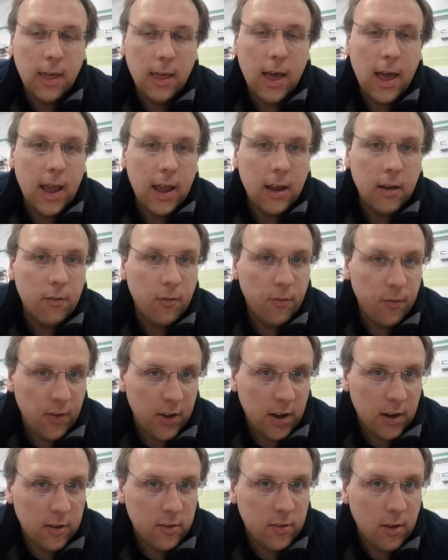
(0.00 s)
a
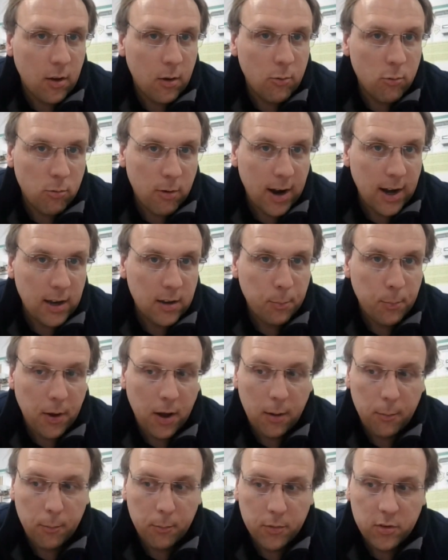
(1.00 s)
fixed rate pump.